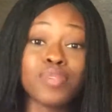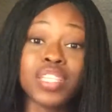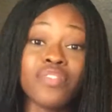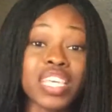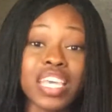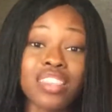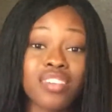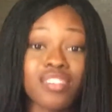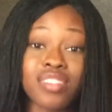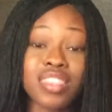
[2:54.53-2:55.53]
We didn't even get
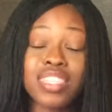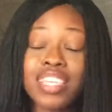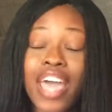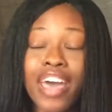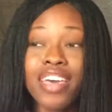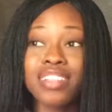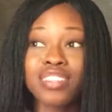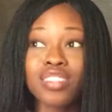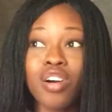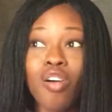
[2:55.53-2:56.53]
there yet, and
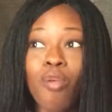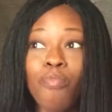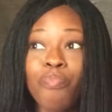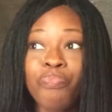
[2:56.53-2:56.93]
so